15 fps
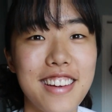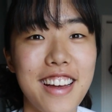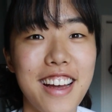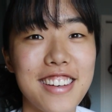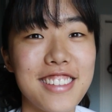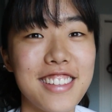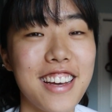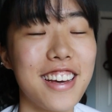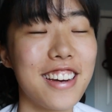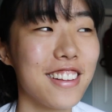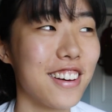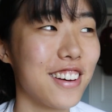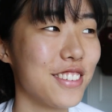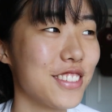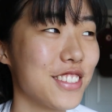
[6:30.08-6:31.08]
I actually had
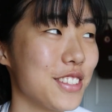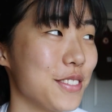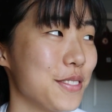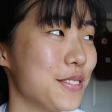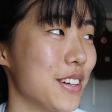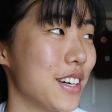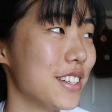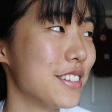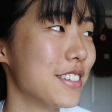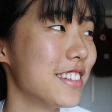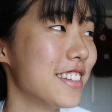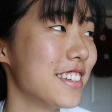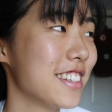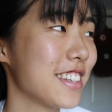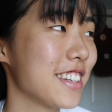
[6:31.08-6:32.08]
lots of fun
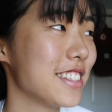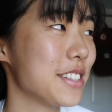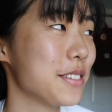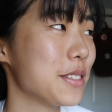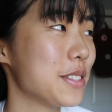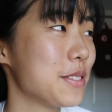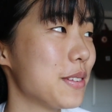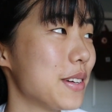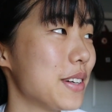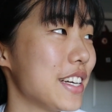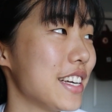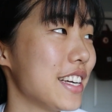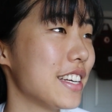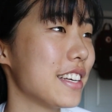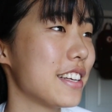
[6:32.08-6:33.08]
because it was
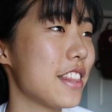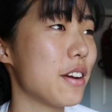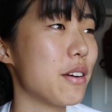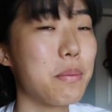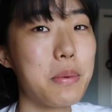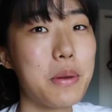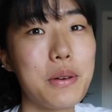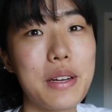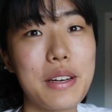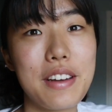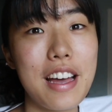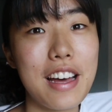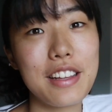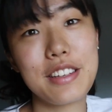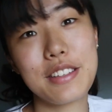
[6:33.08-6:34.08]
very therapeutic,
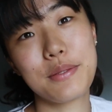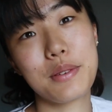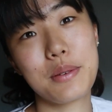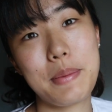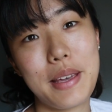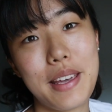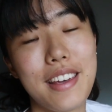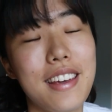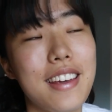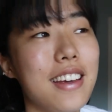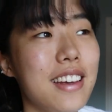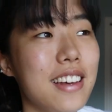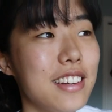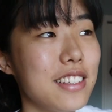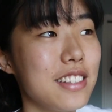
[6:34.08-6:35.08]
at least for me,
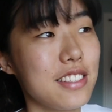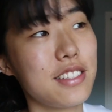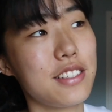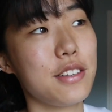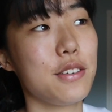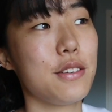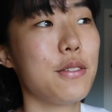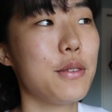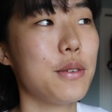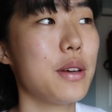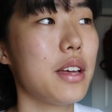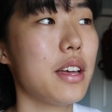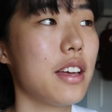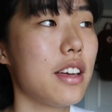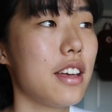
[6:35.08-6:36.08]
to
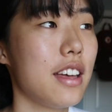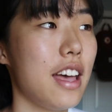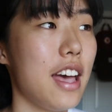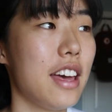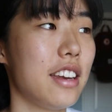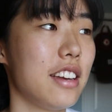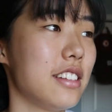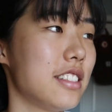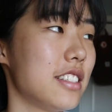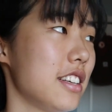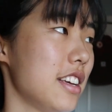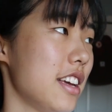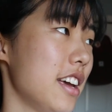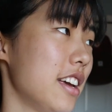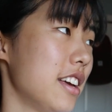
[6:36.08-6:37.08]
edit
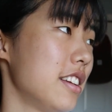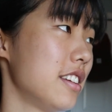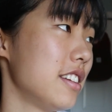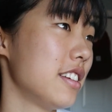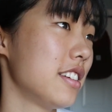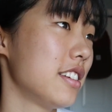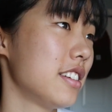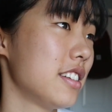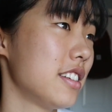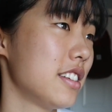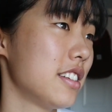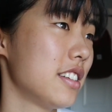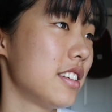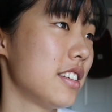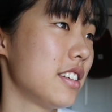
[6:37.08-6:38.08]
and
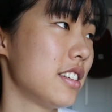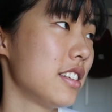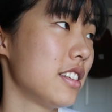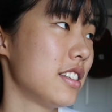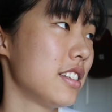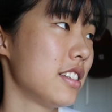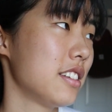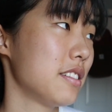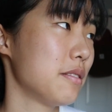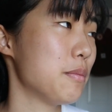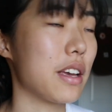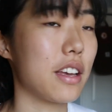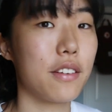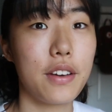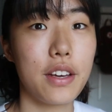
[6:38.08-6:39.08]

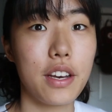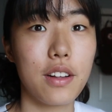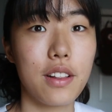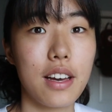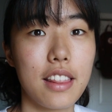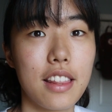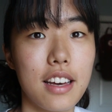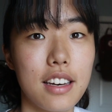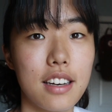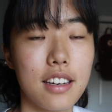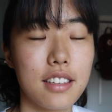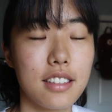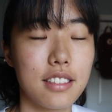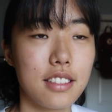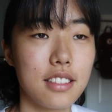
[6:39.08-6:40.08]
make a video like that,
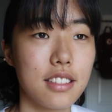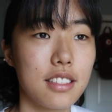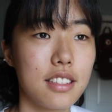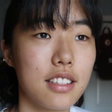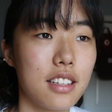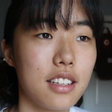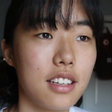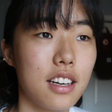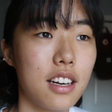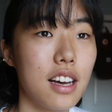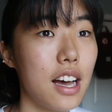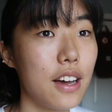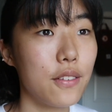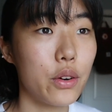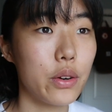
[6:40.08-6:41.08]
because
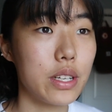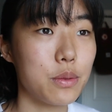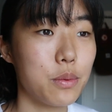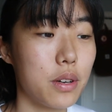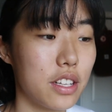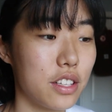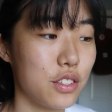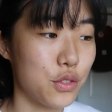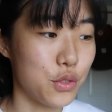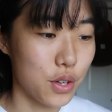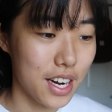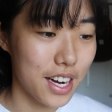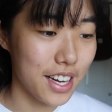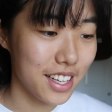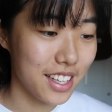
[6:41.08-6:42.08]
I've always wanted to
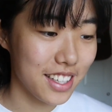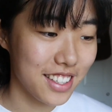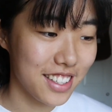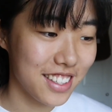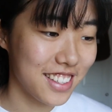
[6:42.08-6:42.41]
try